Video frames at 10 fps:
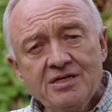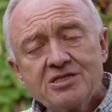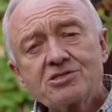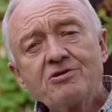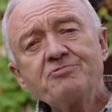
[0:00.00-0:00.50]

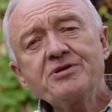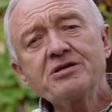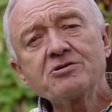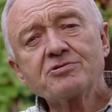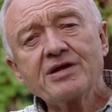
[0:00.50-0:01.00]
So if we
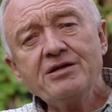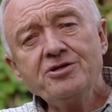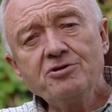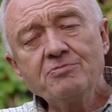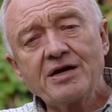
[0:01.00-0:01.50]
can create
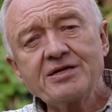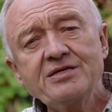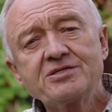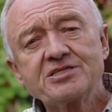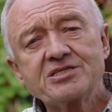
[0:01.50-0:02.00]
new
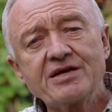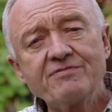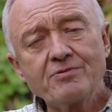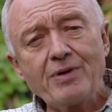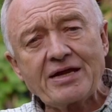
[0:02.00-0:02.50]
money to
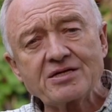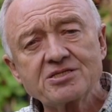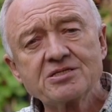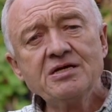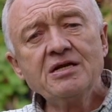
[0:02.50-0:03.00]
save the banks,